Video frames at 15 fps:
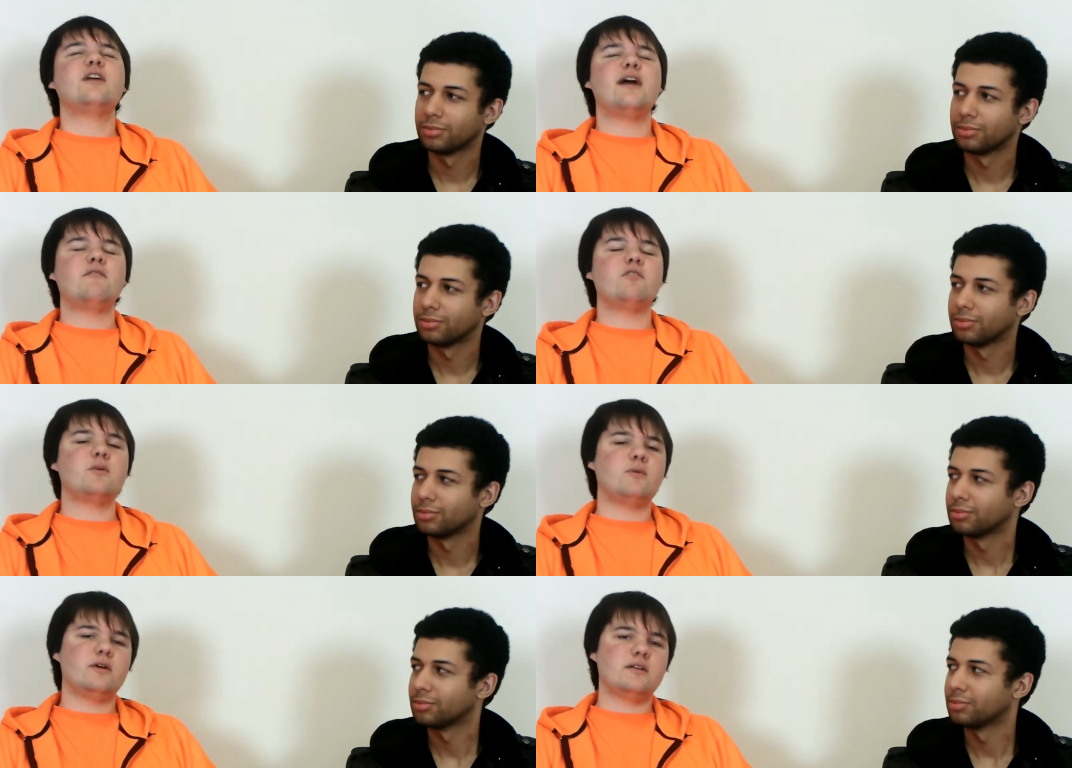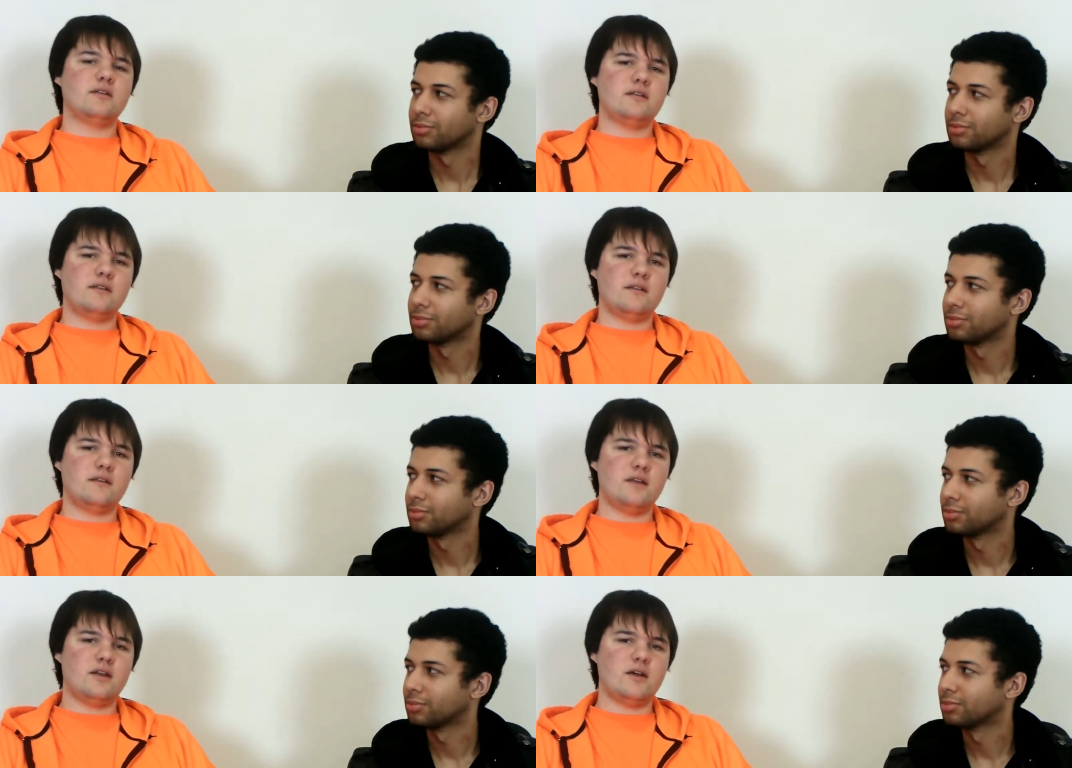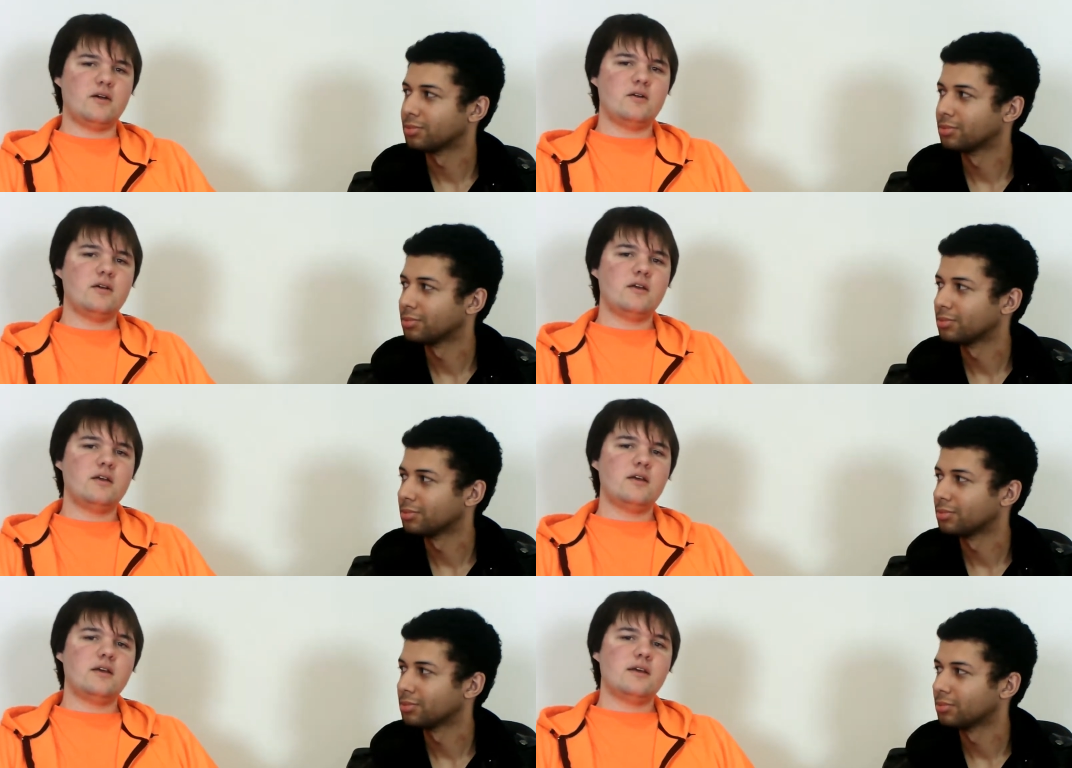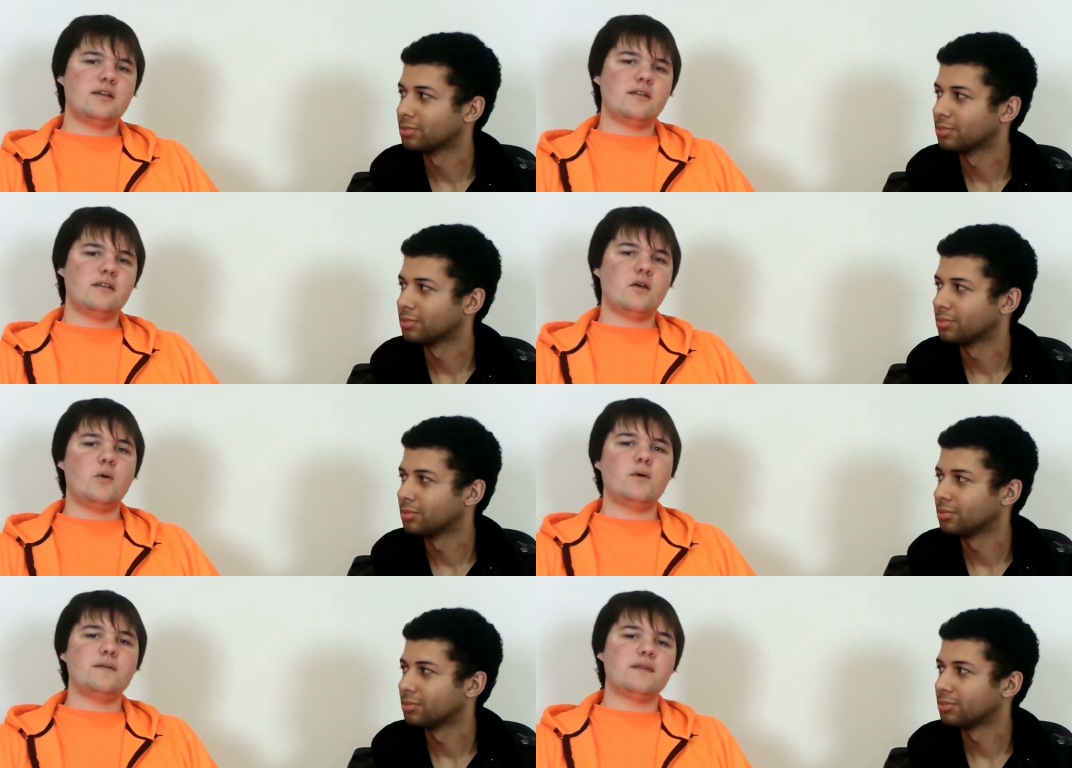Speaker 1: for everyone, you know?
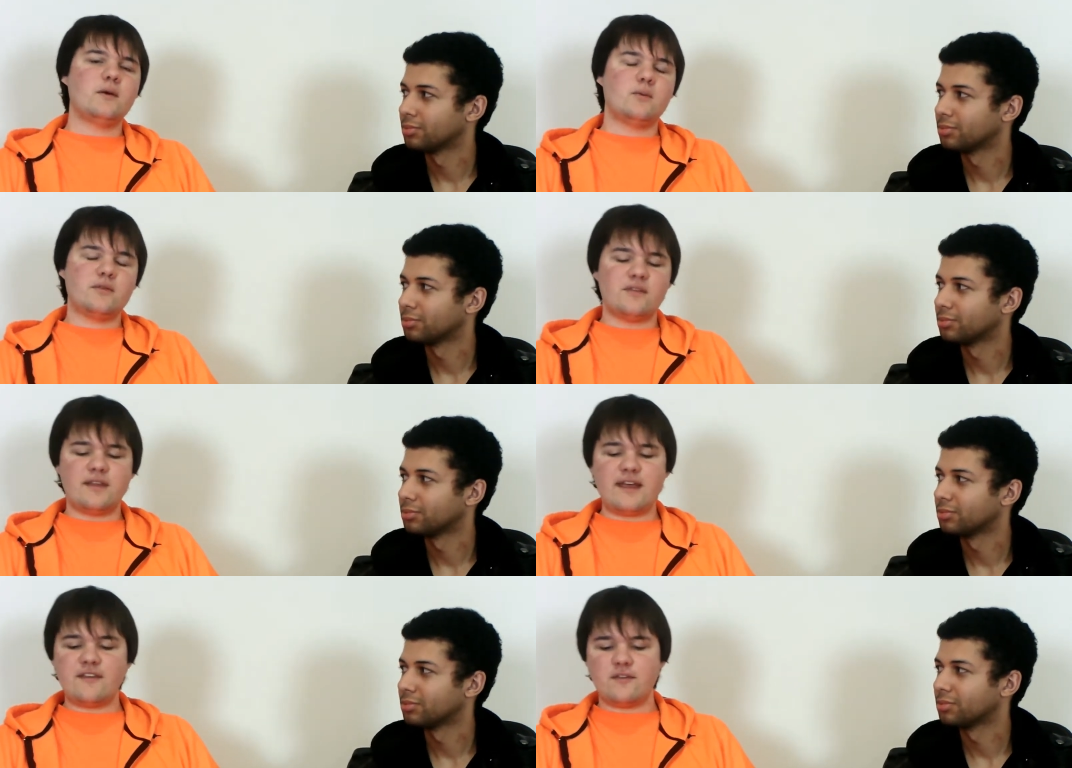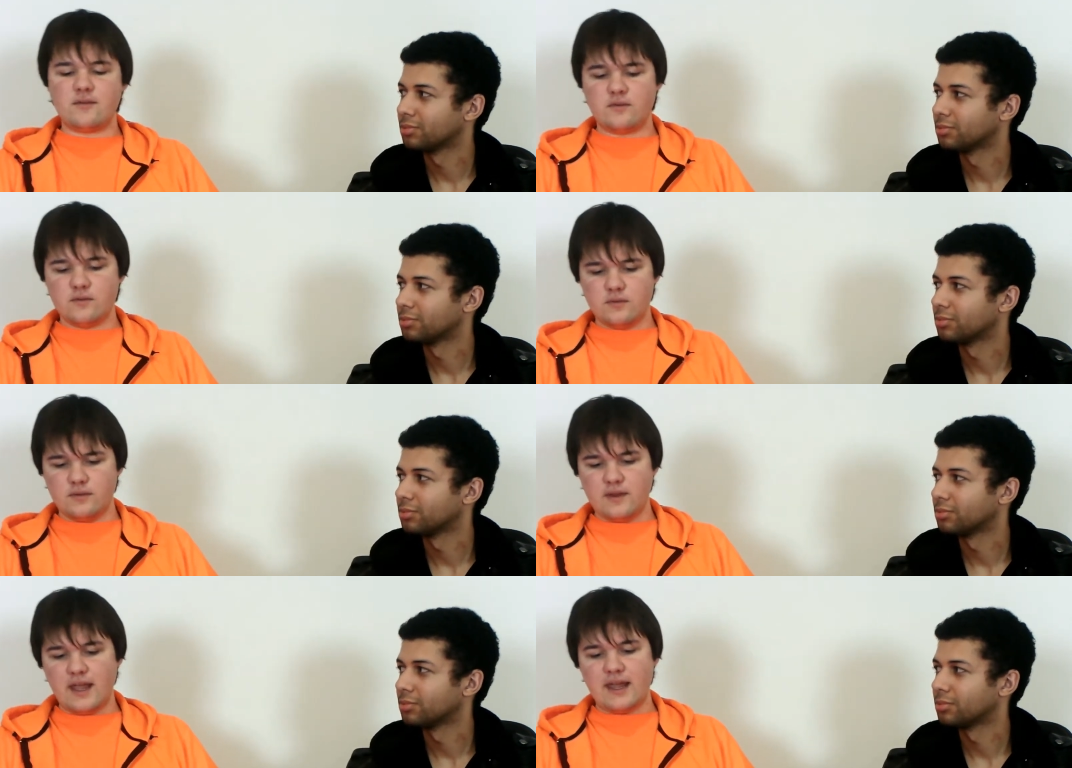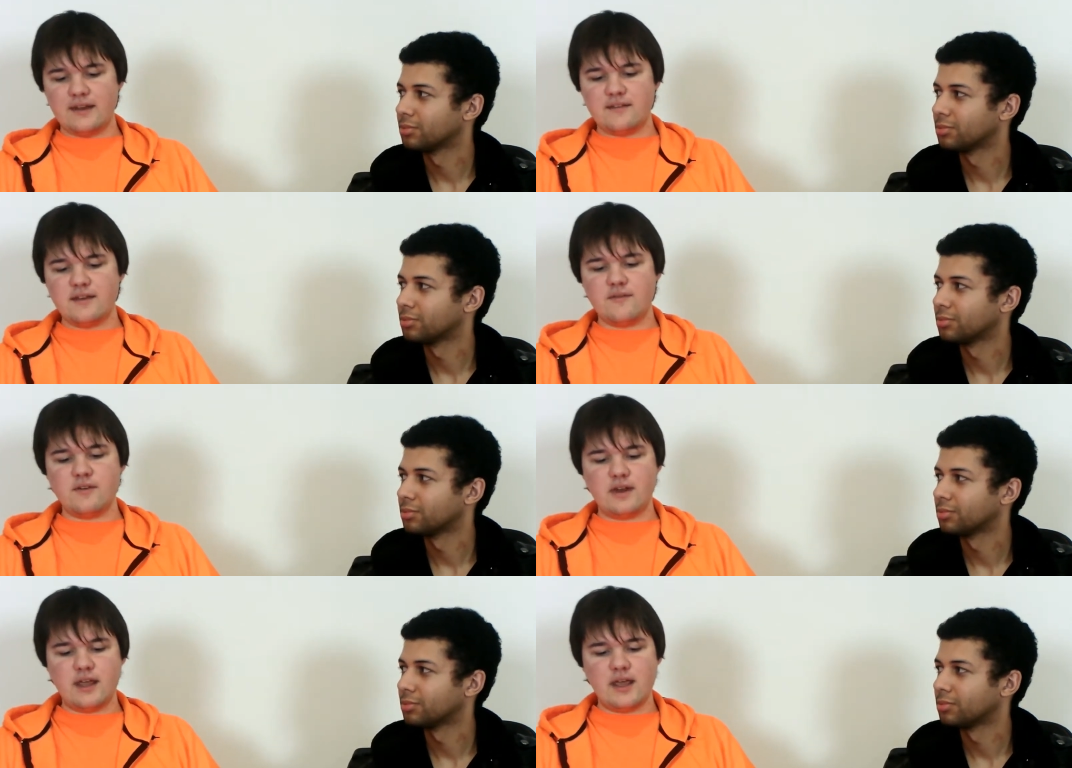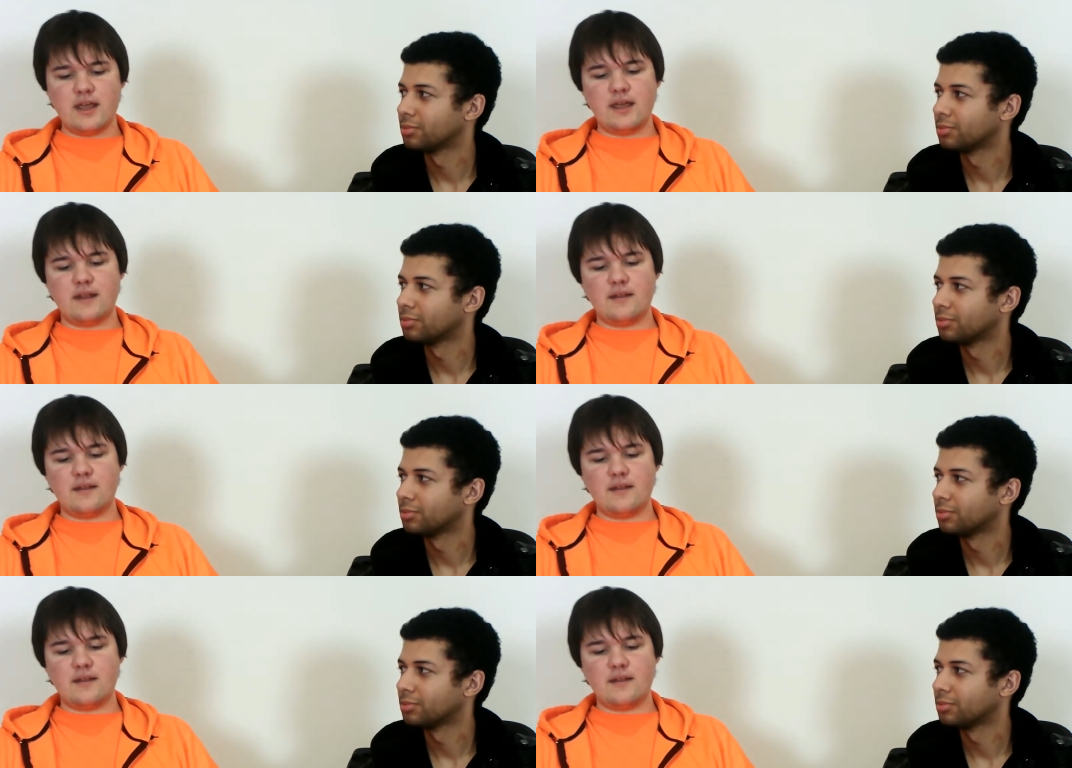No, there was less negativity,